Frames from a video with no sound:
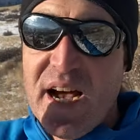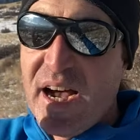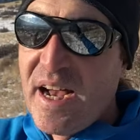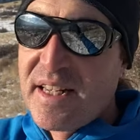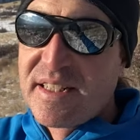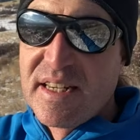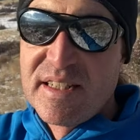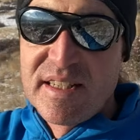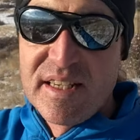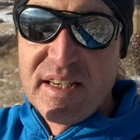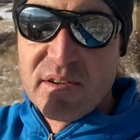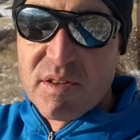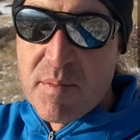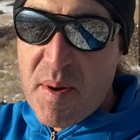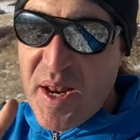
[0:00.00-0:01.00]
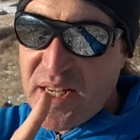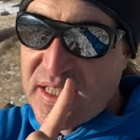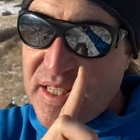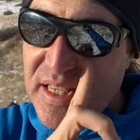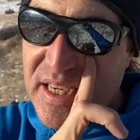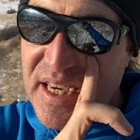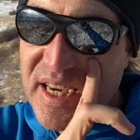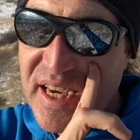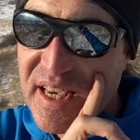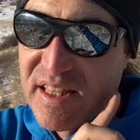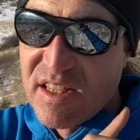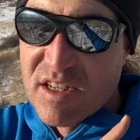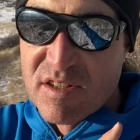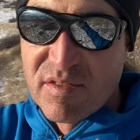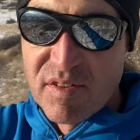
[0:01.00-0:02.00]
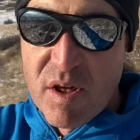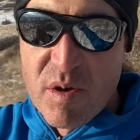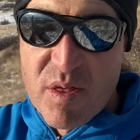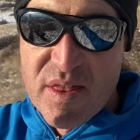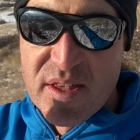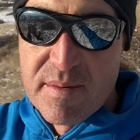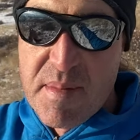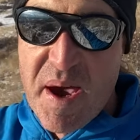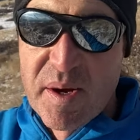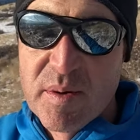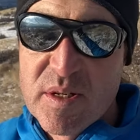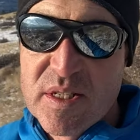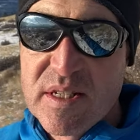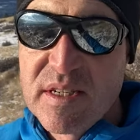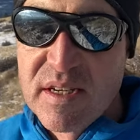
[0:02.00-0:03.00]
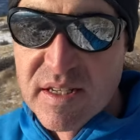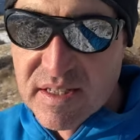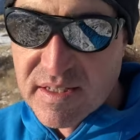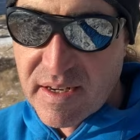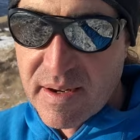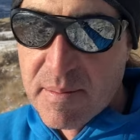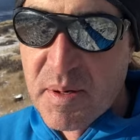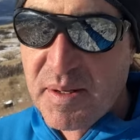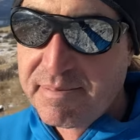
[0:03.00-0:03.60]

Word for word: uh, send t equal to minus t, and just flow the thing backwards in, in time.